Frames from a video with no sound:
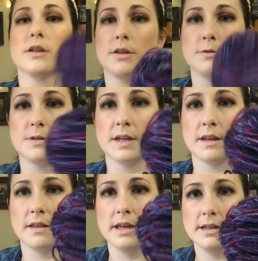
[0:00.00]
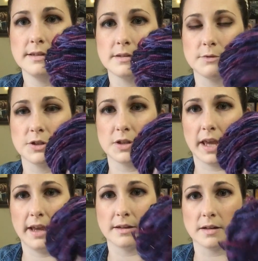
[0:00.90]
using this, which the
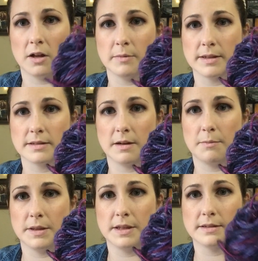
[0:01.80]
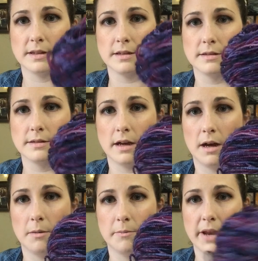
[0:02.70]
cake is all messed up. But this is
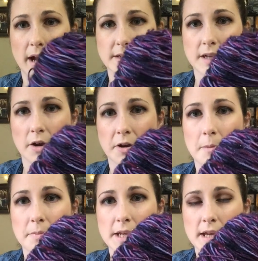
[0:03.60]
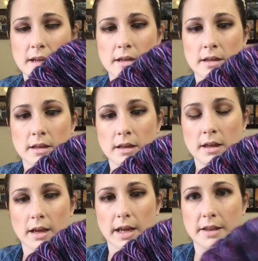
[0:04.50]
Knox Yarn Company
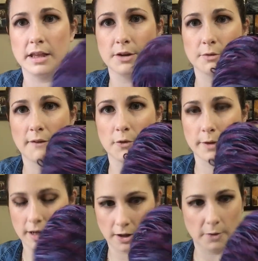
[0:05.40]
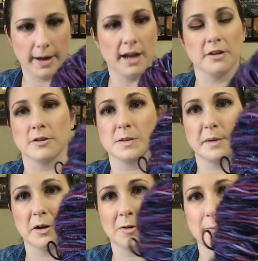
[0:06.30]
in the Ravelry colorway on her
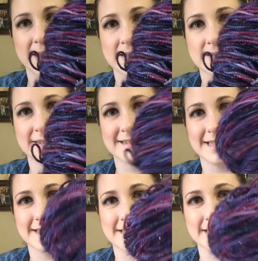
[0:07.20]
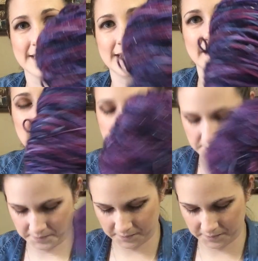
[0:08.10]
sparkle base. You can see Stellina.